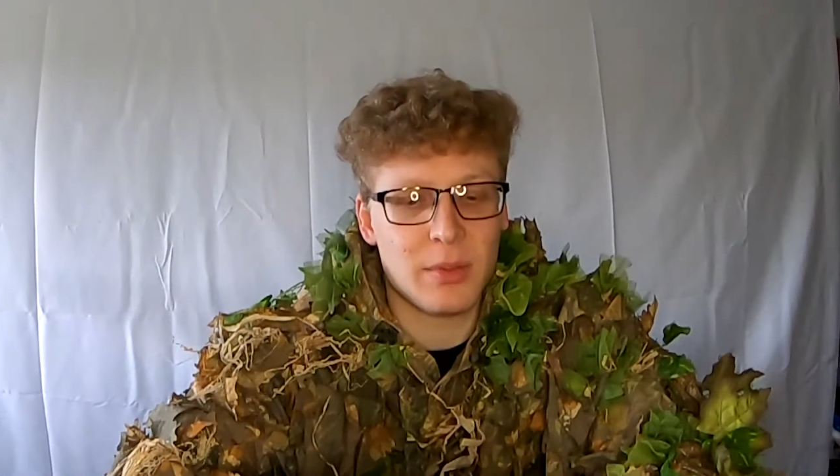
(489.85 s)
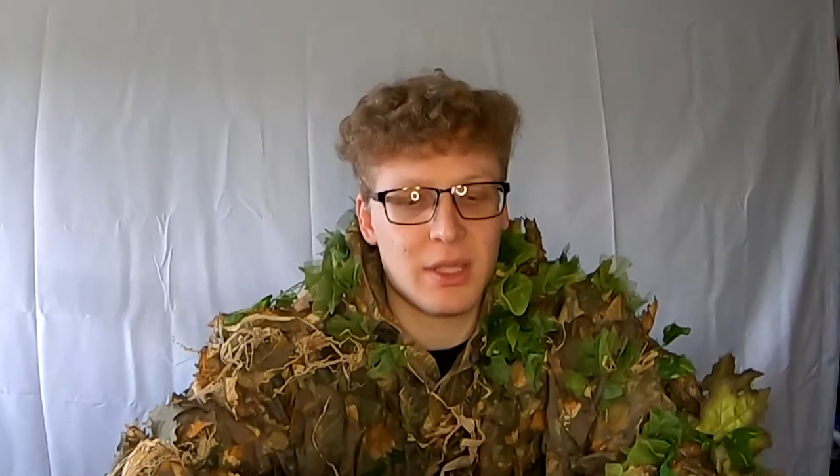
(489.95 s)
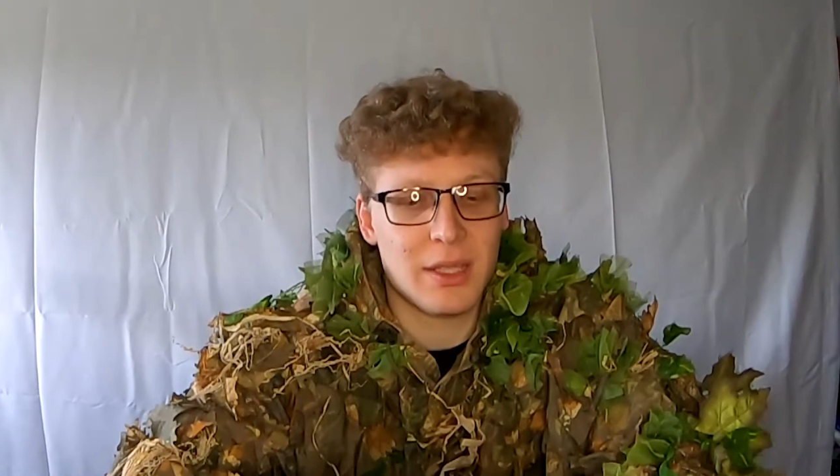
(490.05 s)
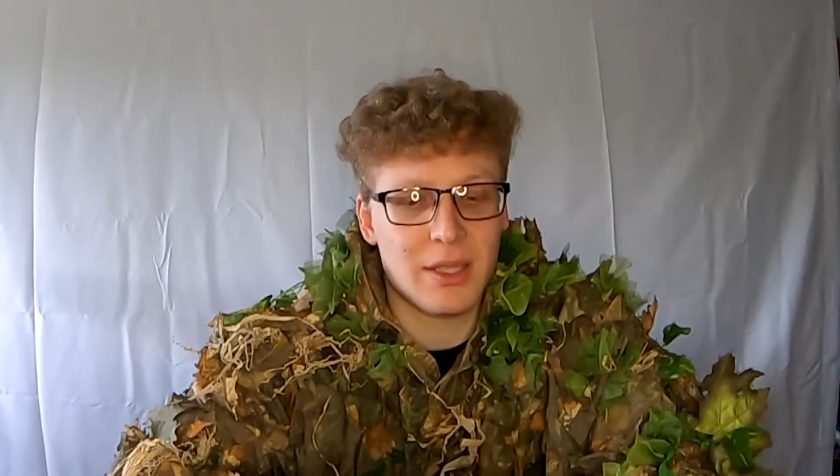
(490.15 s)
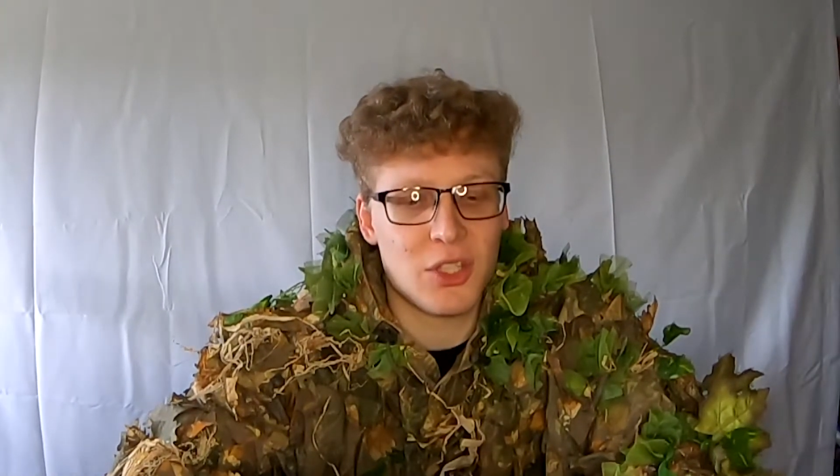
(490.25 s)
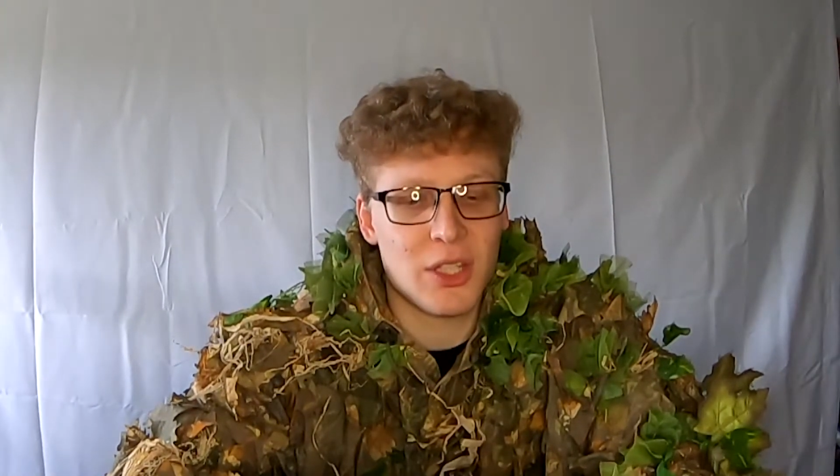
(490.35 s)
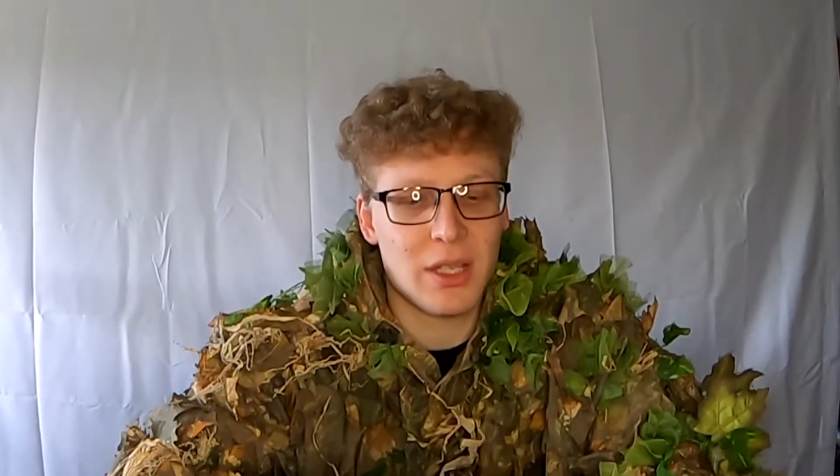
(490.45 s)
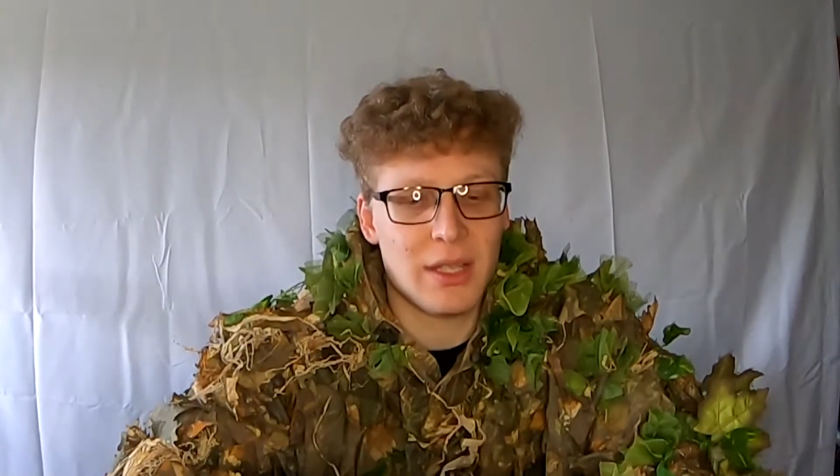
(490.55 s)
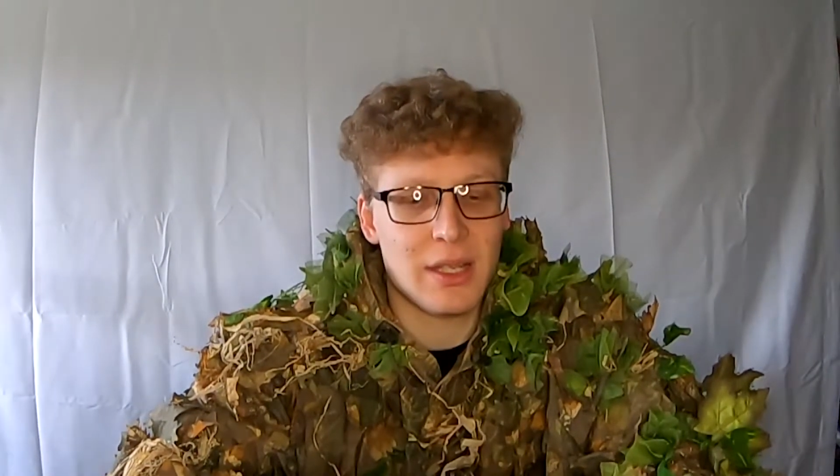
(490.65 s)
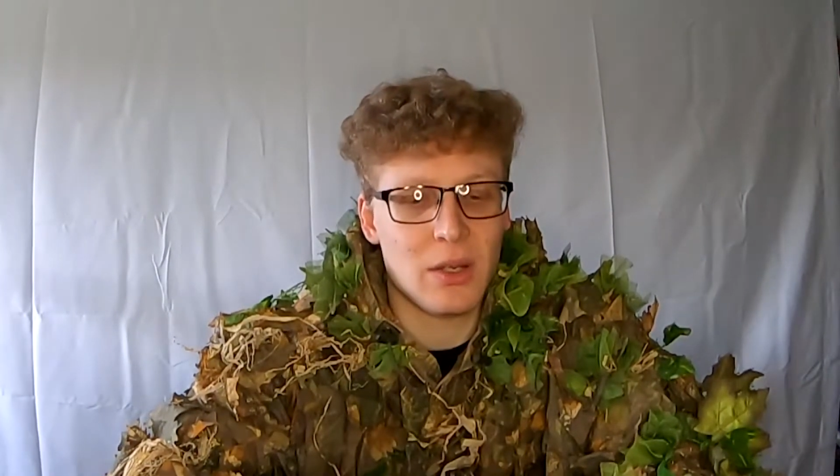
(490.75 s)
but the
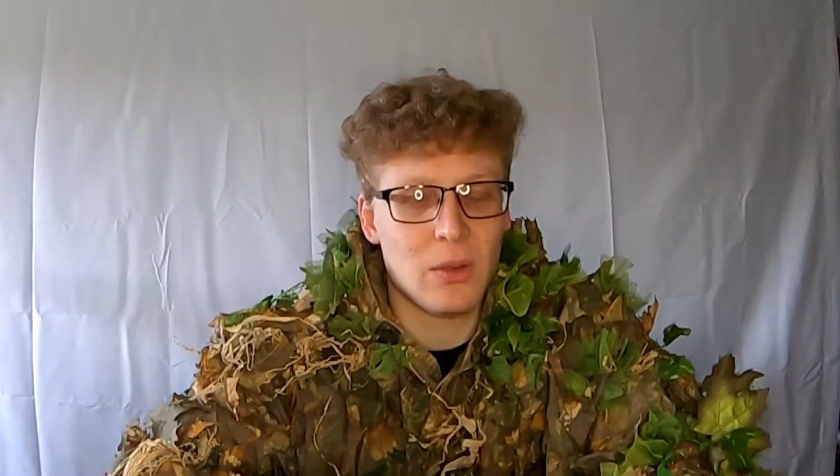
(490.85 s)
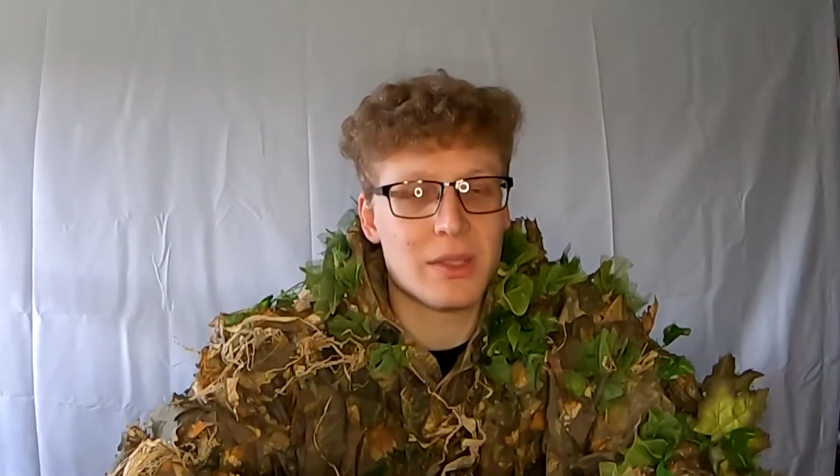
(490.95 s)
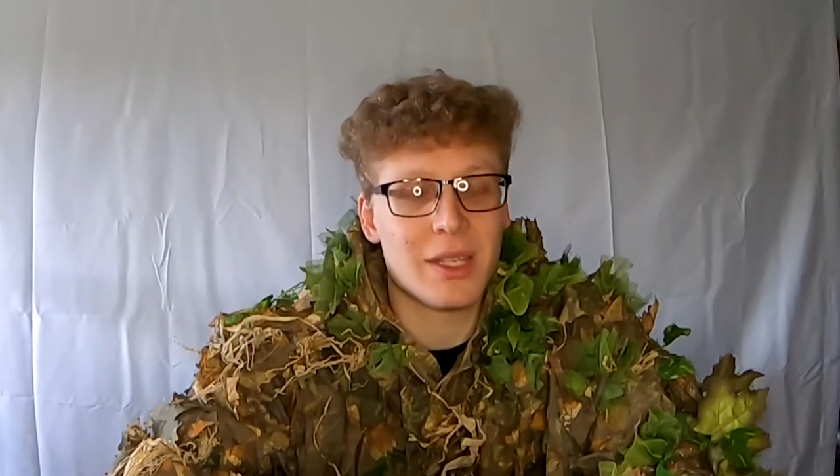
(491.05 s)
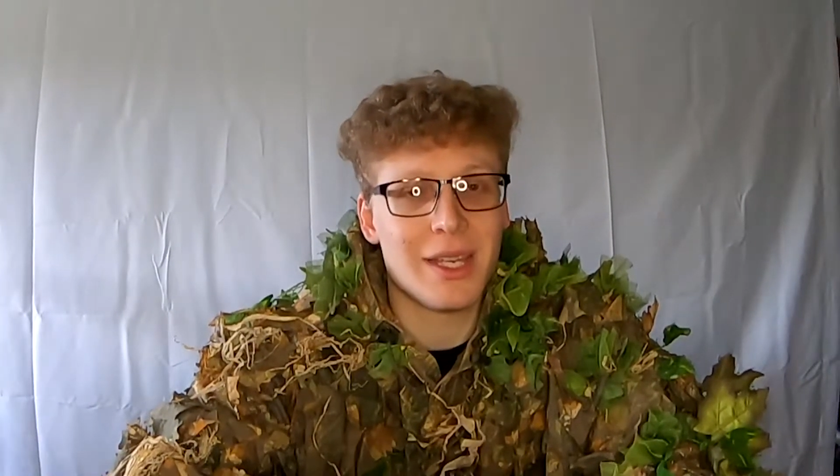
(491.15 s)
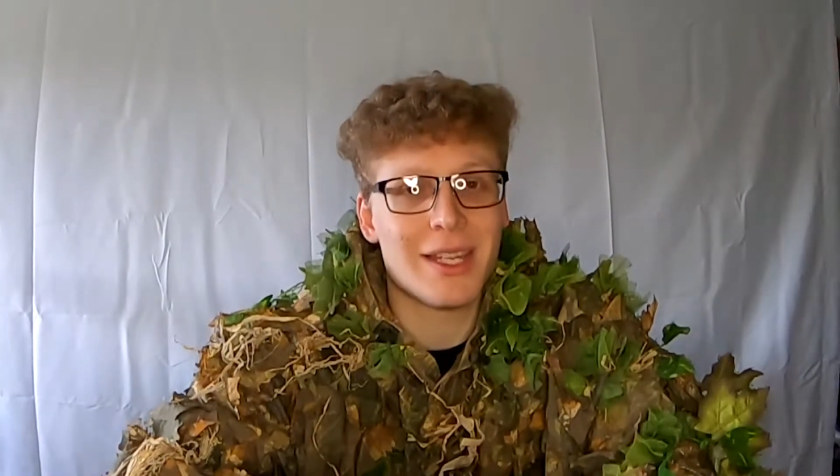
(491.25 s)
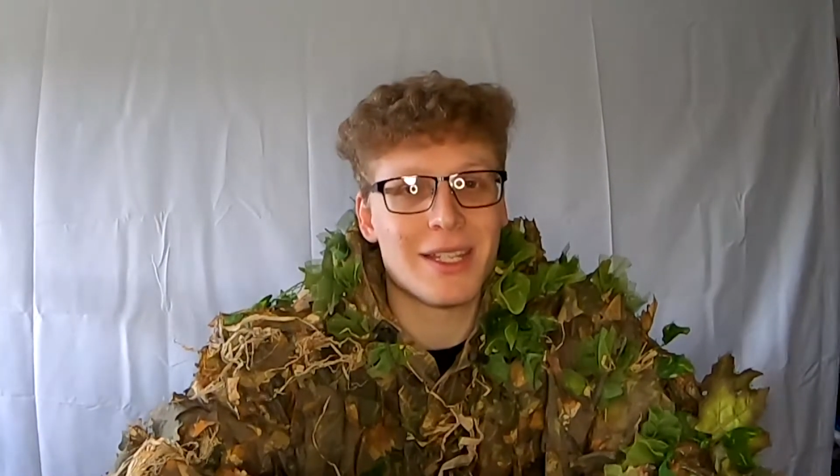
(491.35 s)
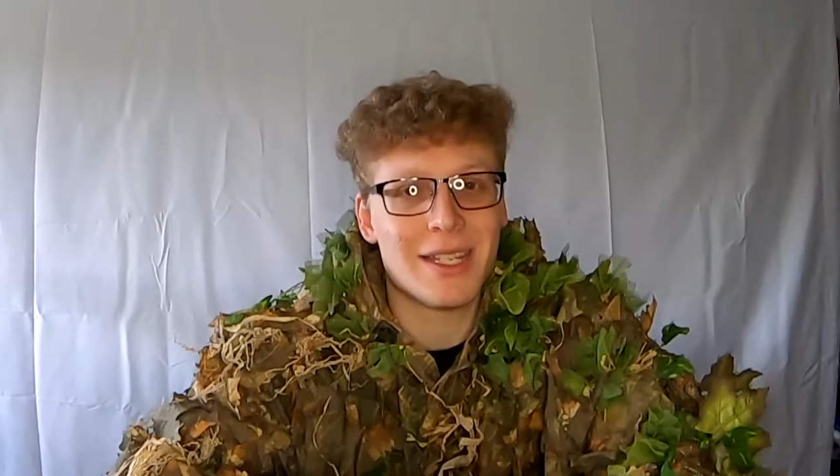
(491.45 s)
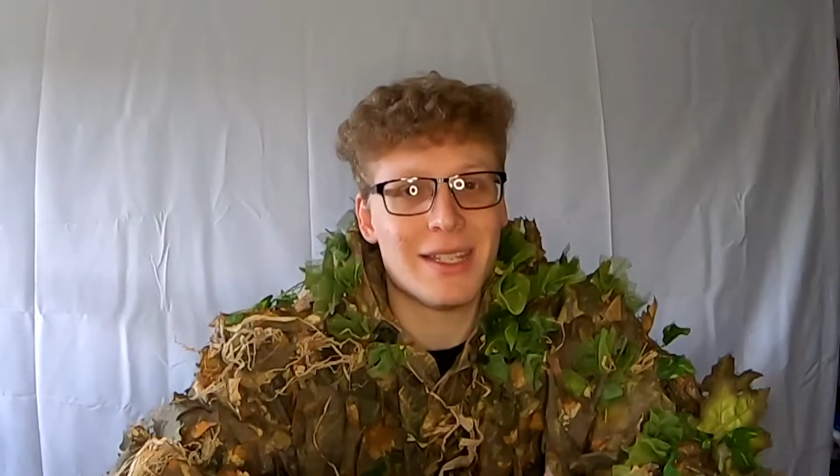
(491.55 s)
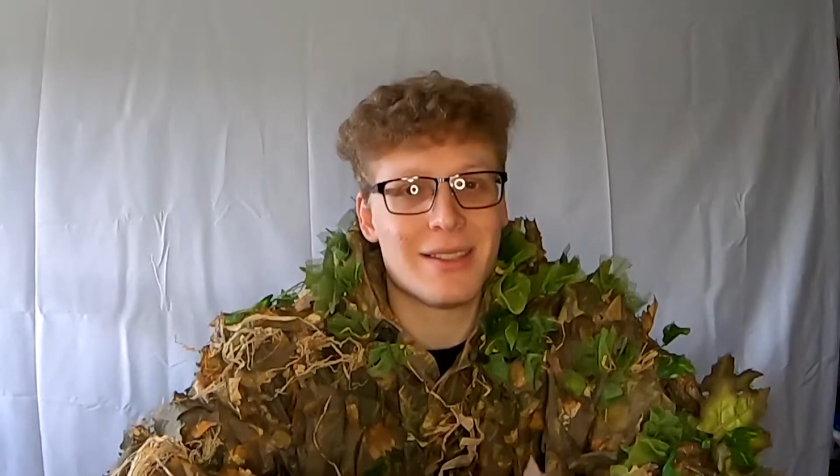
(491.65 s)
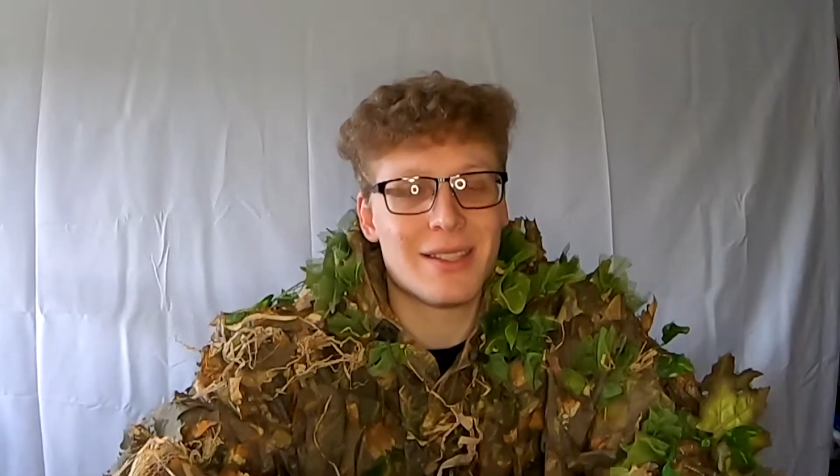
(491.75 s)
shell that holds it in
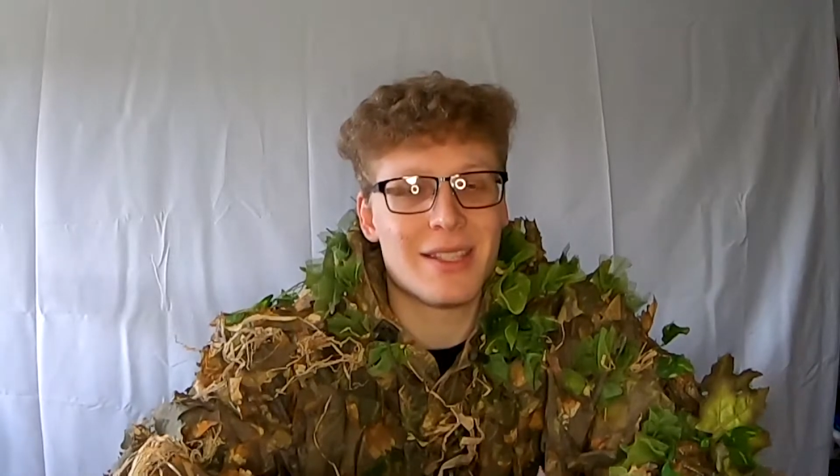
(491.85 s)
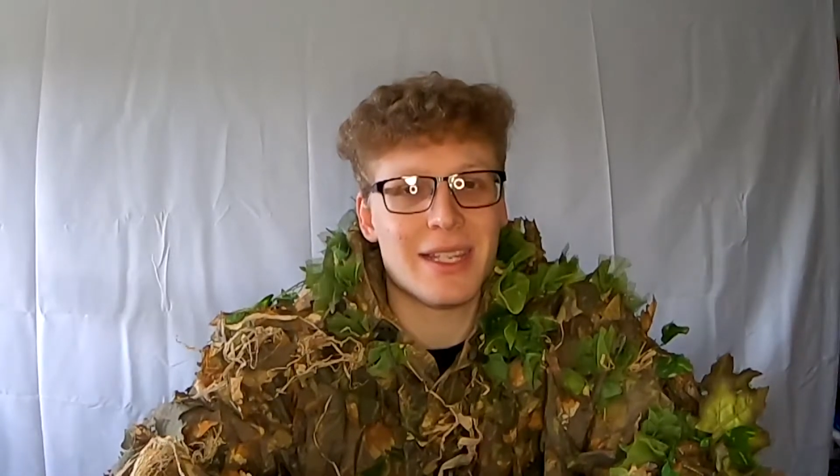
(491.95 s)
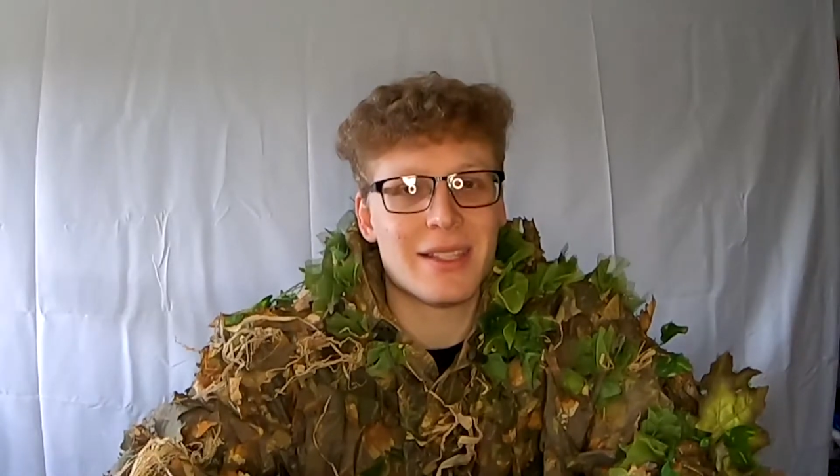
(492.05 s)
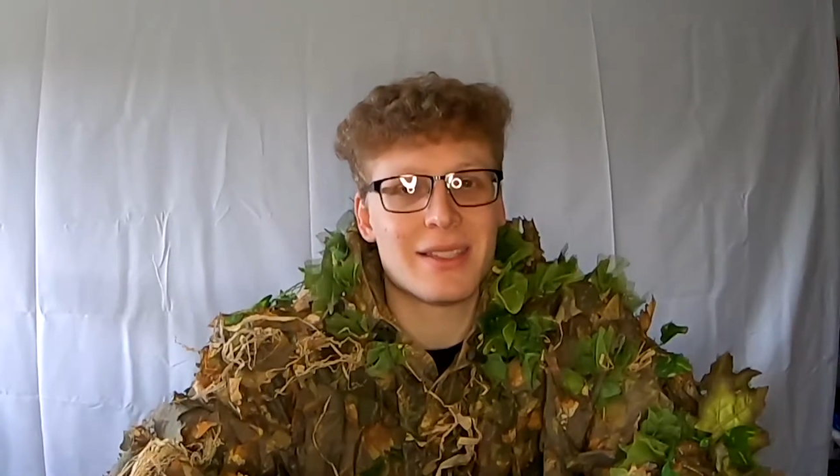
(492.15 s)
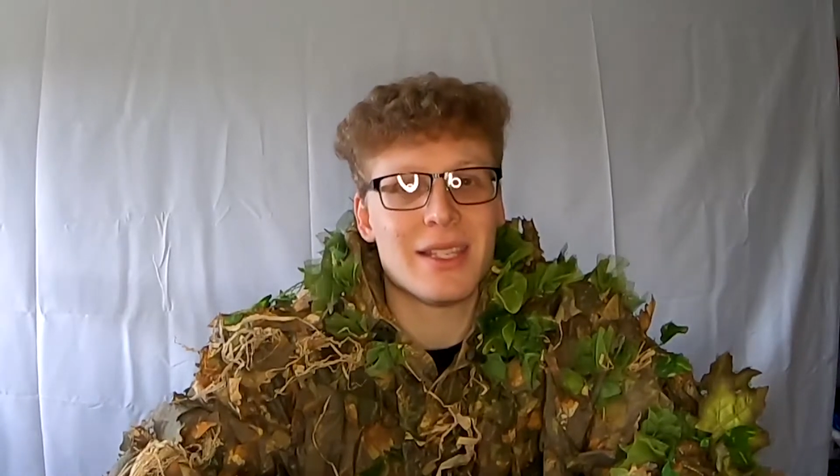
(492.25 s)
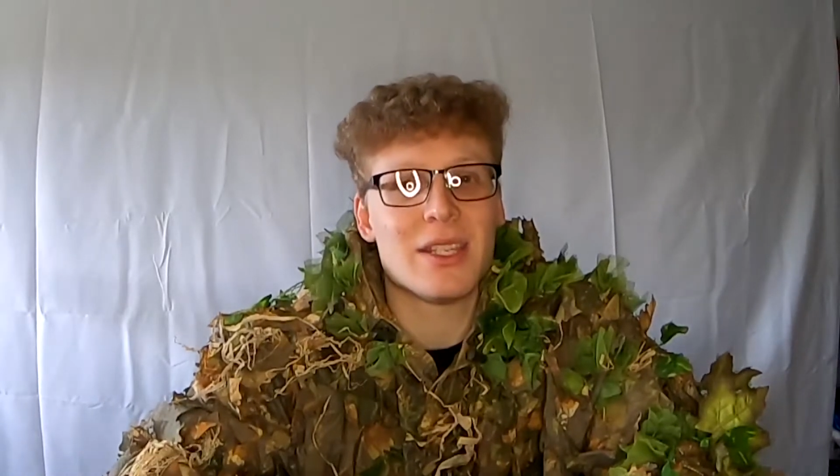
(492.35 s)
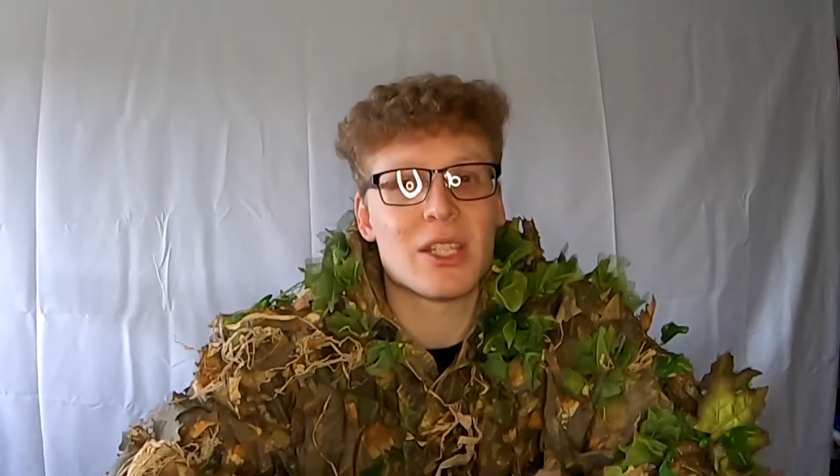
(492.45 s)
is CNC,